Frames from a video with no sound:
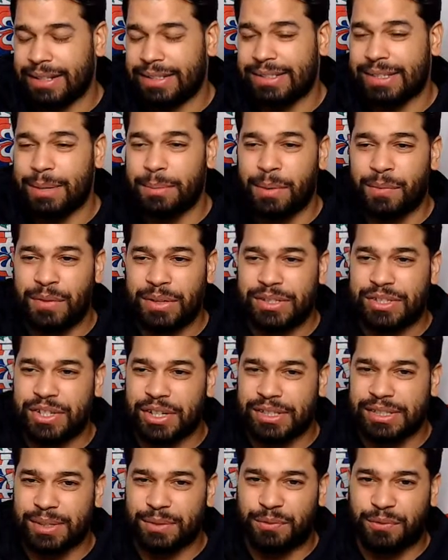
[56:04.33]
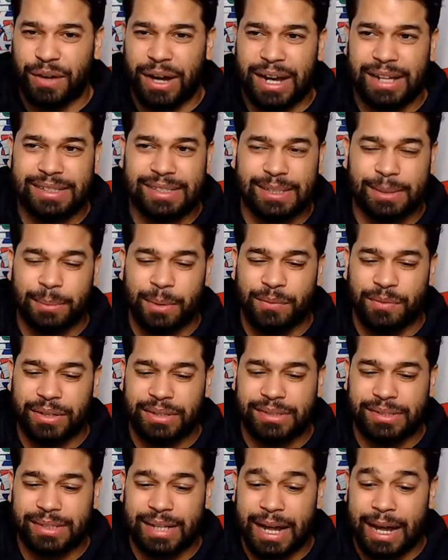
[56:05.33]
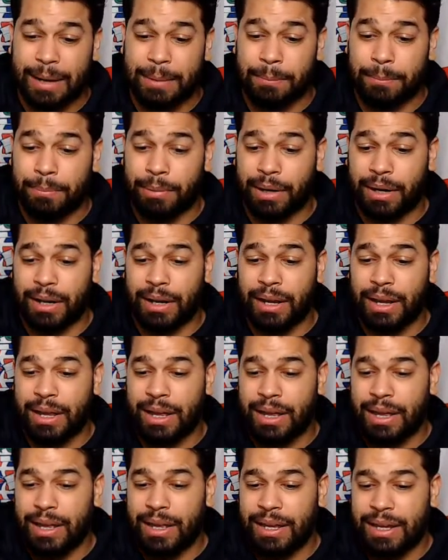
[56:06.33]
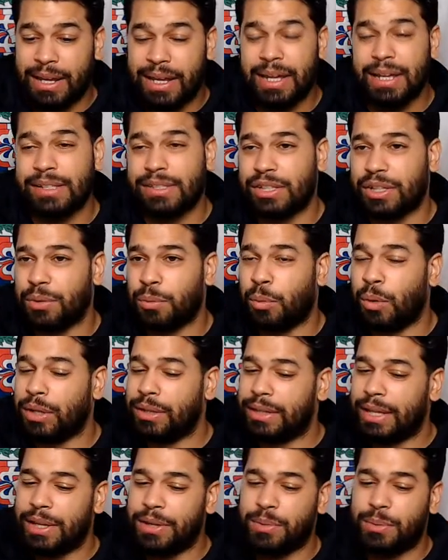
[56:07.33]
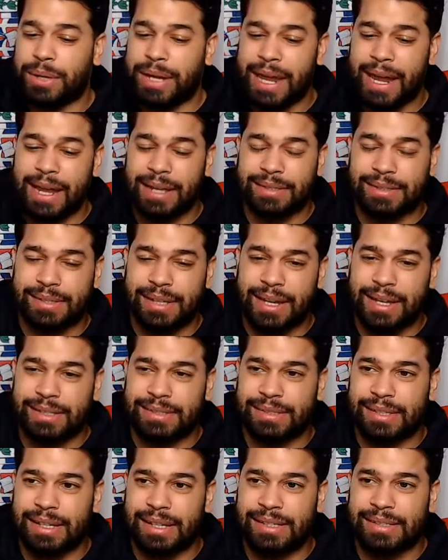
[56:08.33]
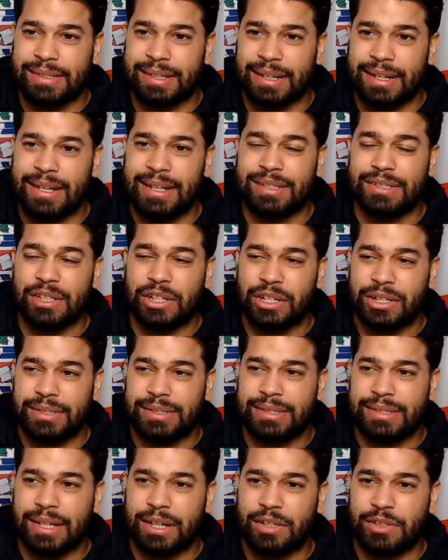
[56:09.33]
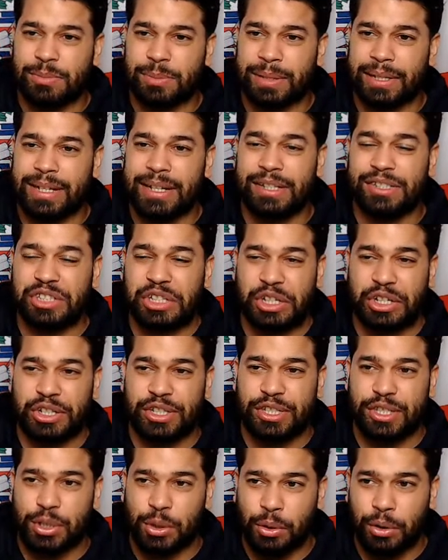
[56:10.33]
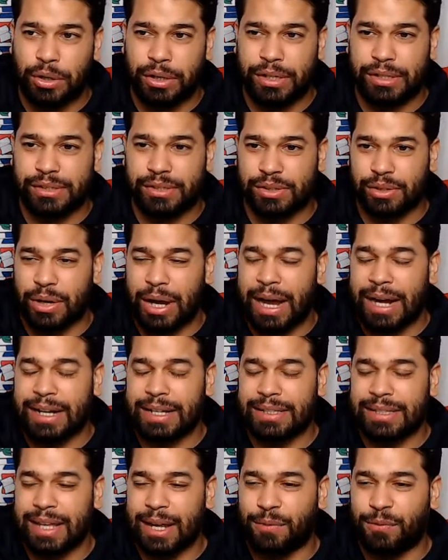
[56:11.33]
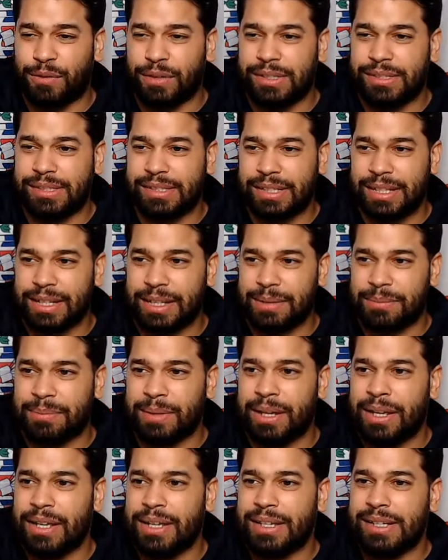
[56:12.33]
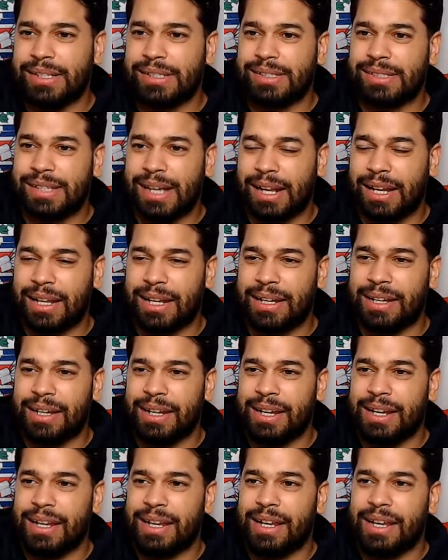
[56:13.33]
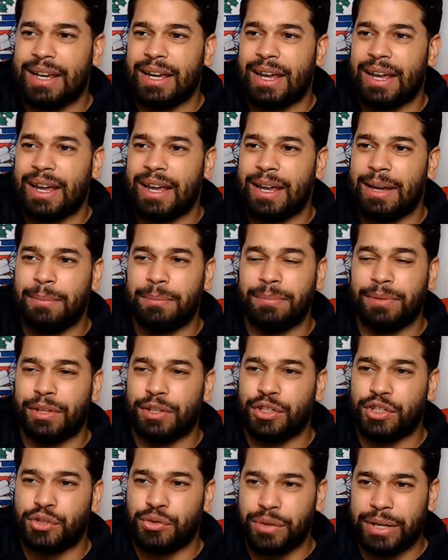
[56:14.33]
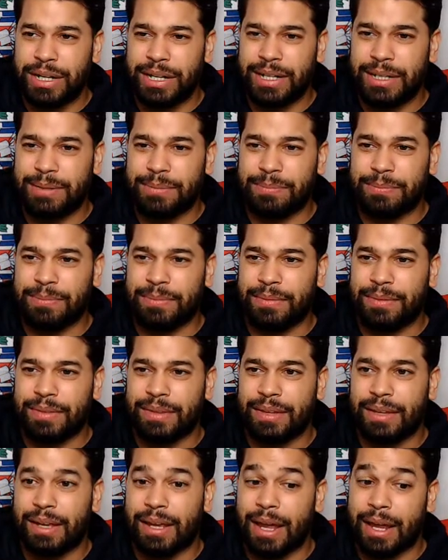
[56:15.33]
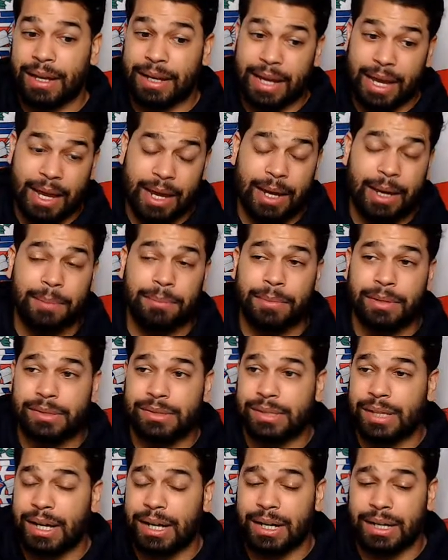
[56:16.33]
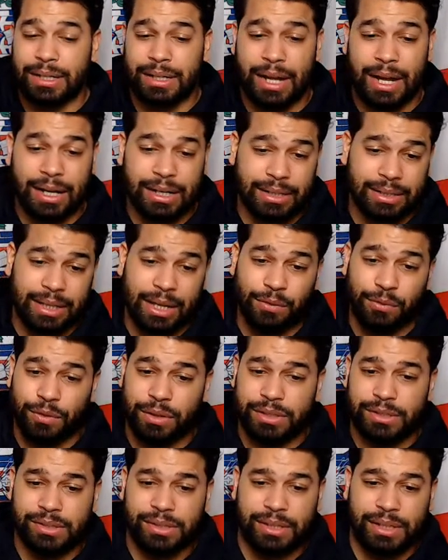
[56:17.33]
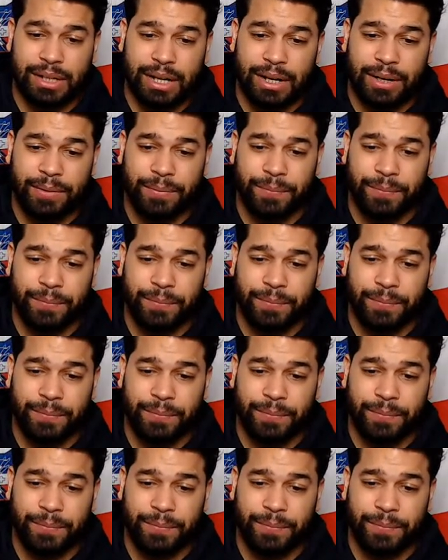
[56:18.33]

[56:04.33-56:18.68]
some of it's justified, some of it's not. But he is, one thing you can't say is he is a good salesman. He is a good talker. So I can definitely see him selling him the dream and getting him to sign. I could definitely see that.